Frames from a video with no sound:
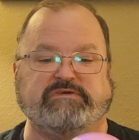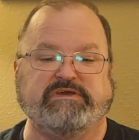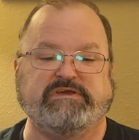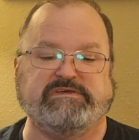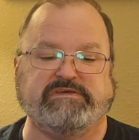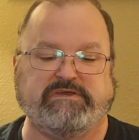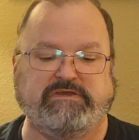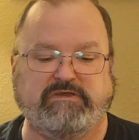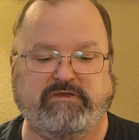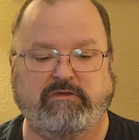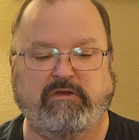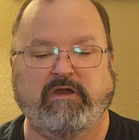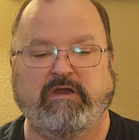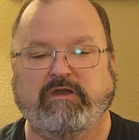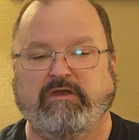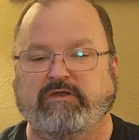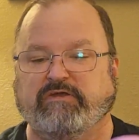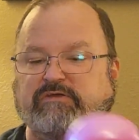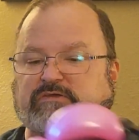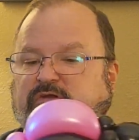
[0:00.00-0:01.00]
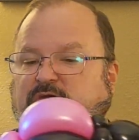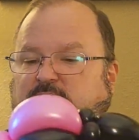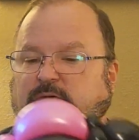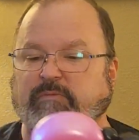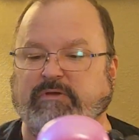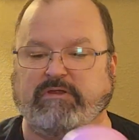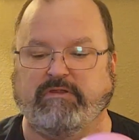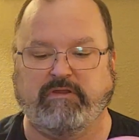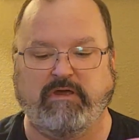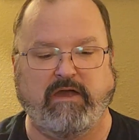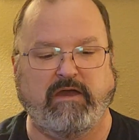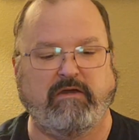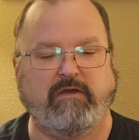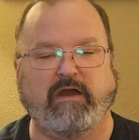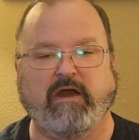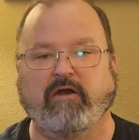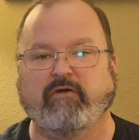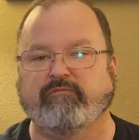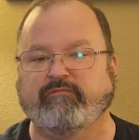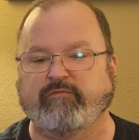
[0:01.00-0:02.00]
easy. You determine
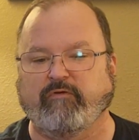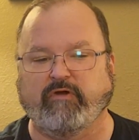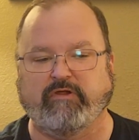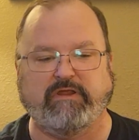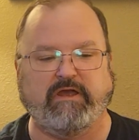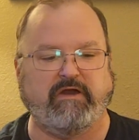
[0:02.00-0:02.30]
how far